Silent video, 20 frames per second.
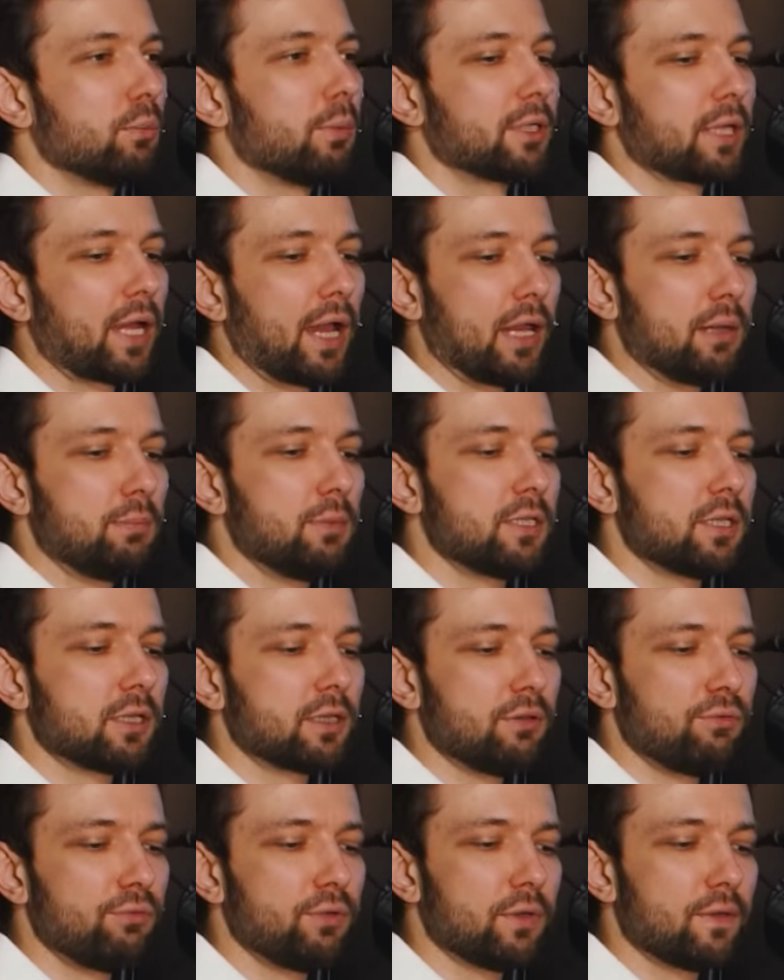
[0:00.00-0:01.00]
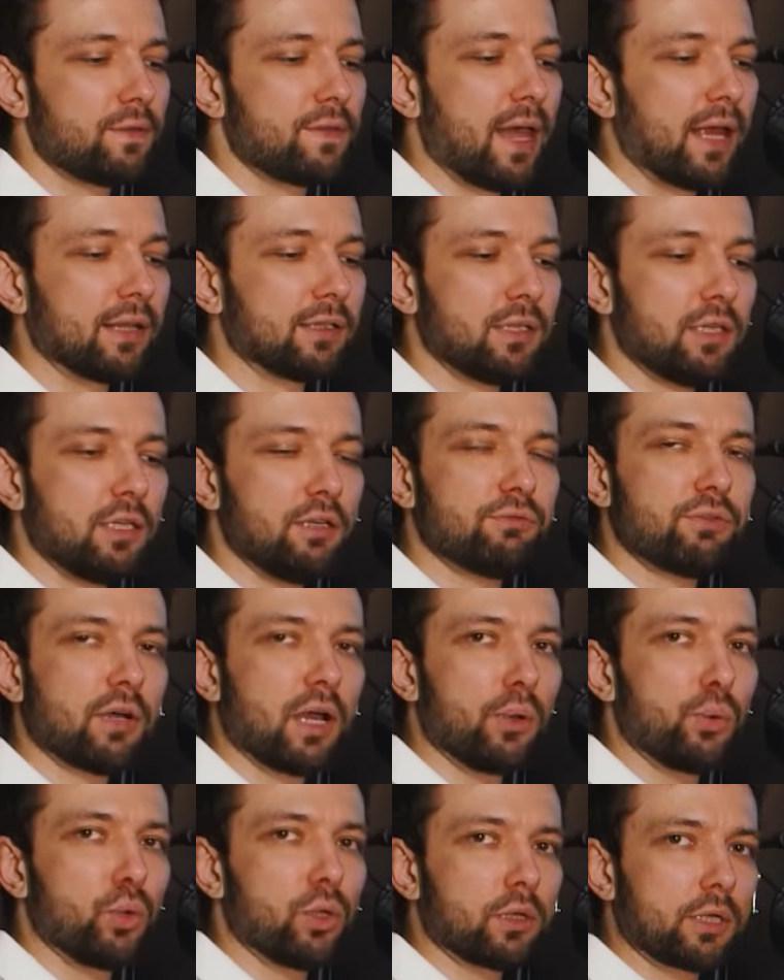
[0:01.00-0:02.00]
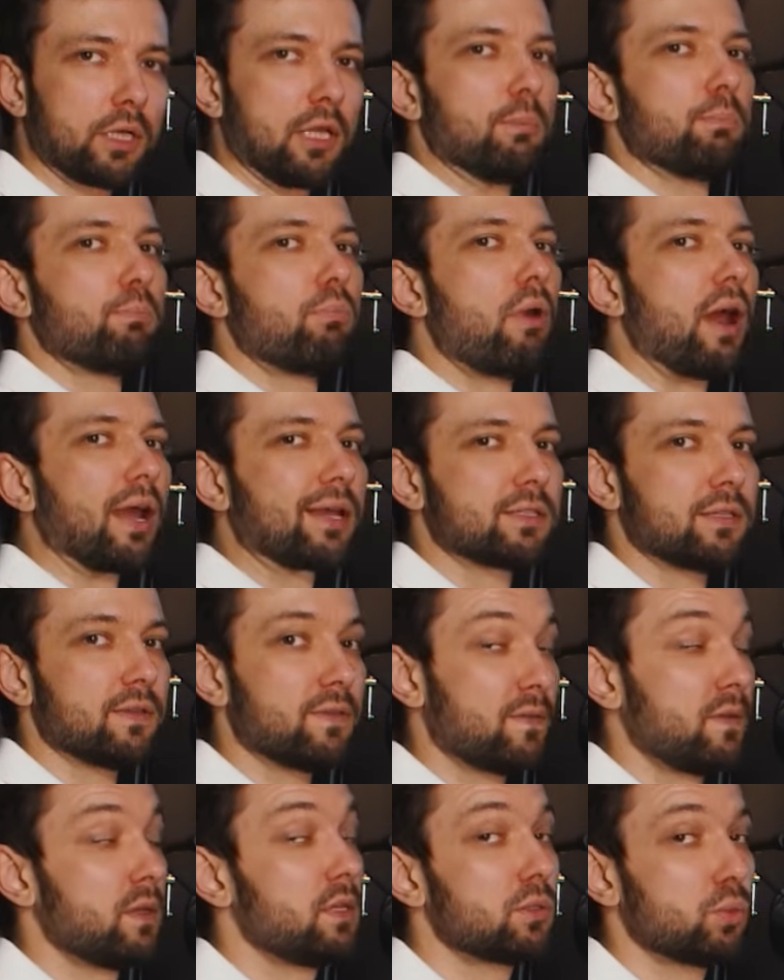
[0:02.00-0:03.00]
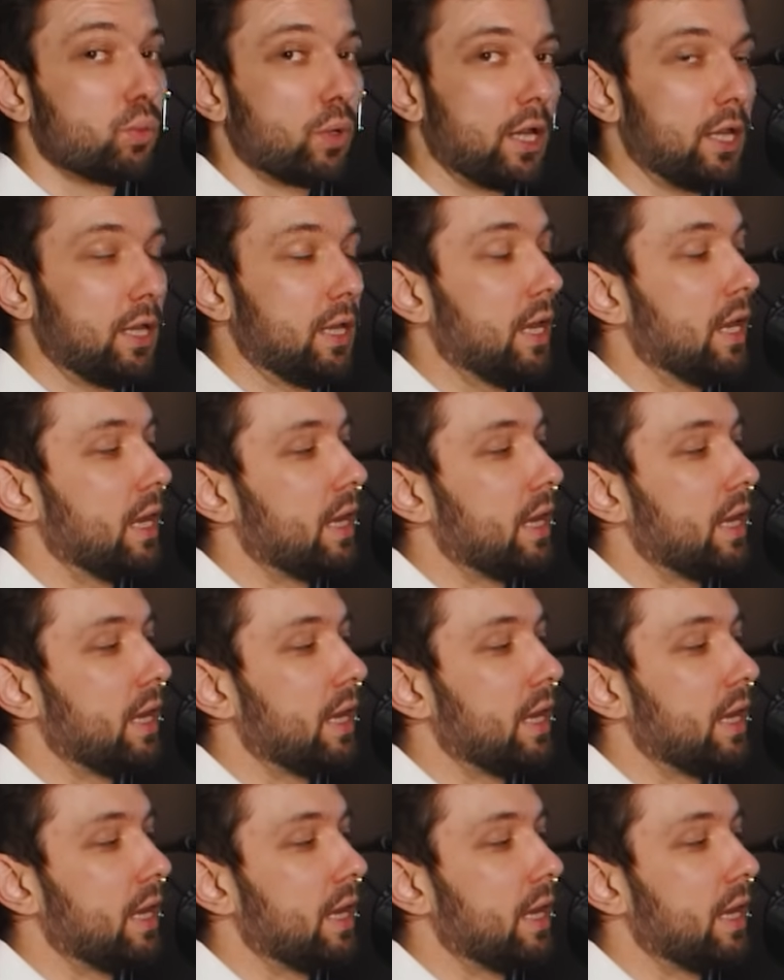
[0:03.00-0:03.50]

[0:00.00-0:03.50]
But I immediately feel that if I will keep practicing this way,